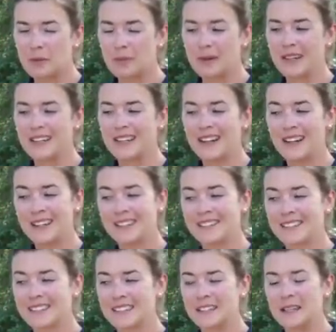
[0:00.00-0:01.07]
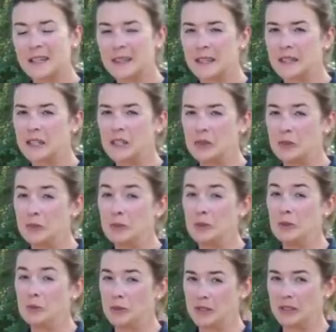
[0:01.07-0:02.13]
but honestly, I think you'd
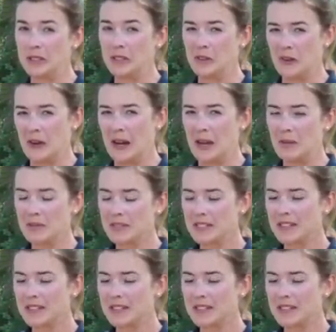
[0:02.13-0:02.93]
be really cramped.